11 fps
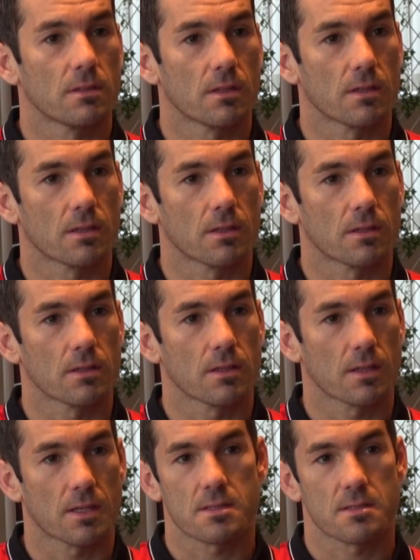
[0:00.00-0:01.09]
and
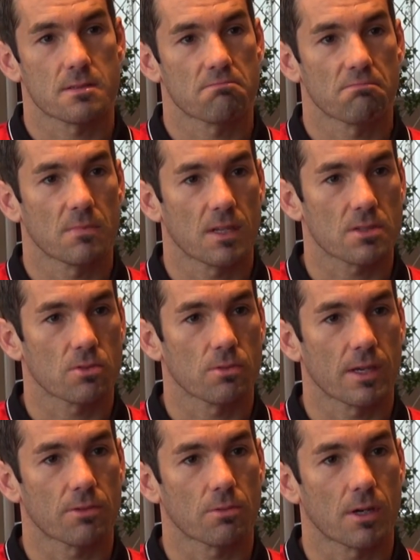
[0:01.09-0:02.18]
that's that's all we
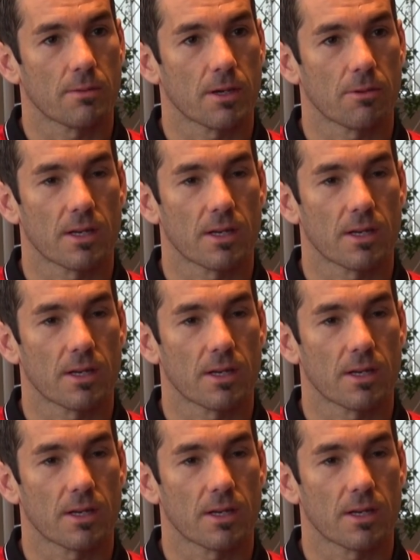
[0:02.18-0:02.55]
have to worry about.